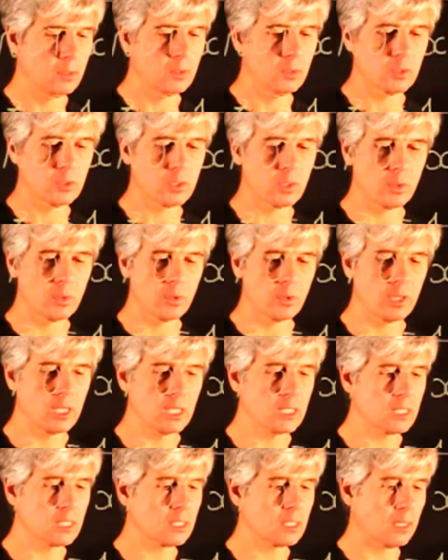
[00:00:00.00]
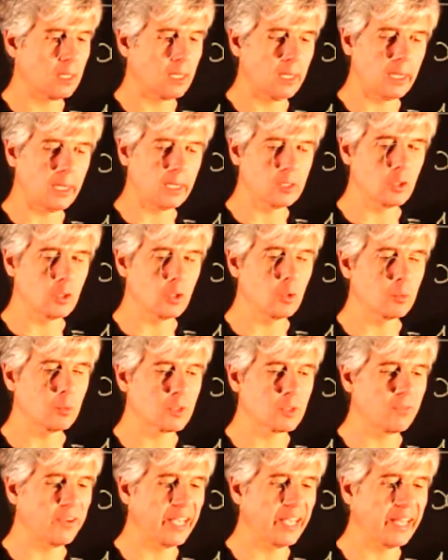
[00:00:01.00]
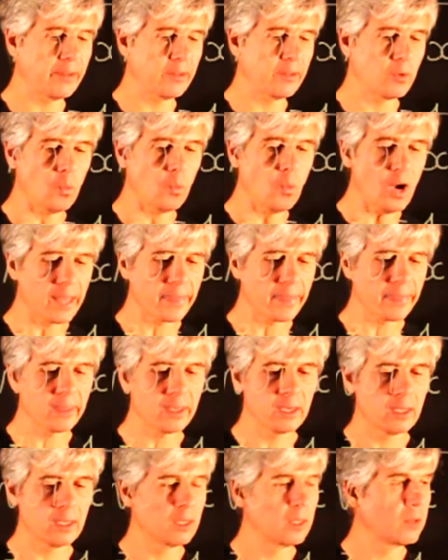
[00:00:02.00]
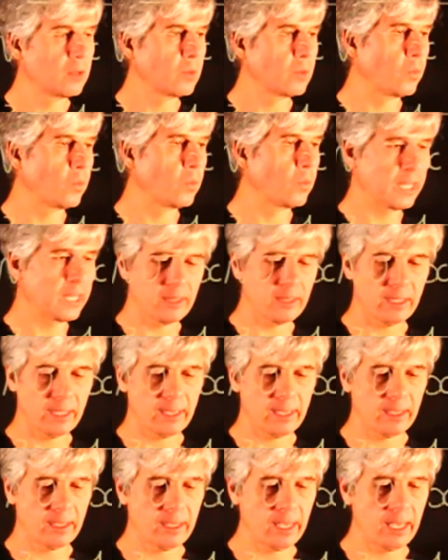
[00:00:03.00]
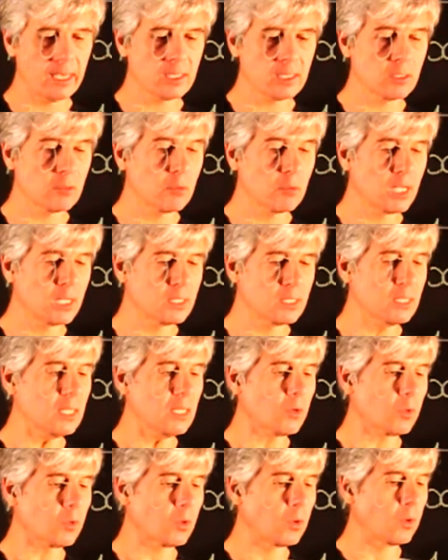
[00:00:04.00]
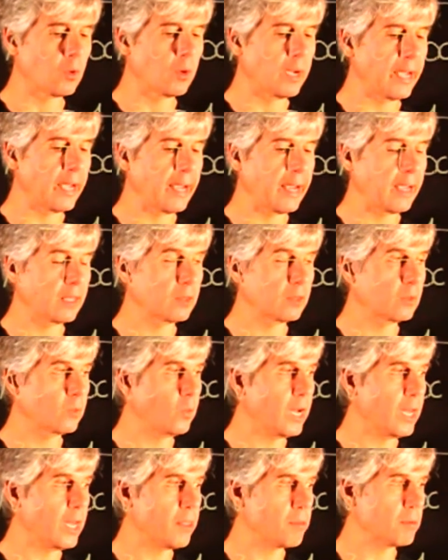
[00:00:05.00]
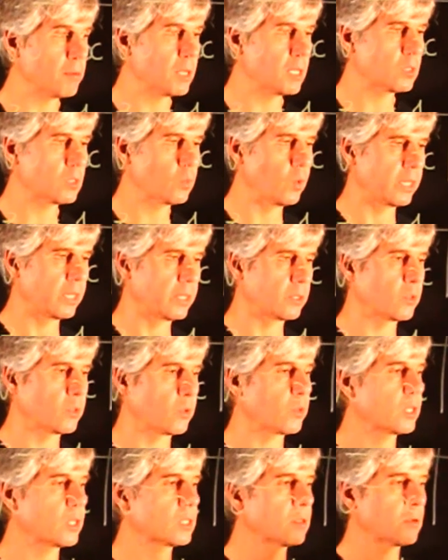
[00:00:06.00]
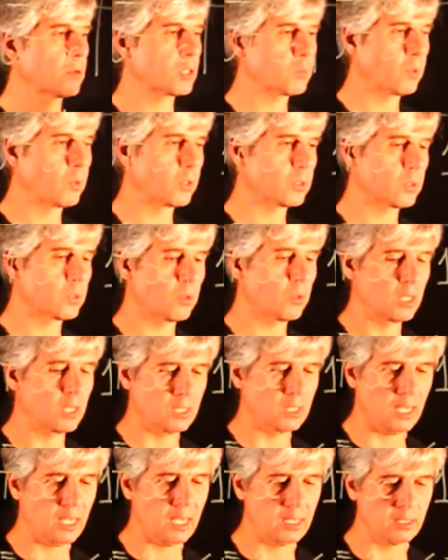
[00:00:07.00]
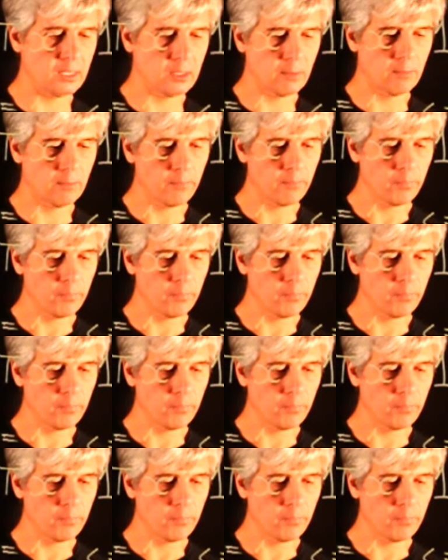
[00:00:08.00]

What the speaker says: So this assumes value 1 when x3 is 0 and y3 is 1. So this corresponds to this case.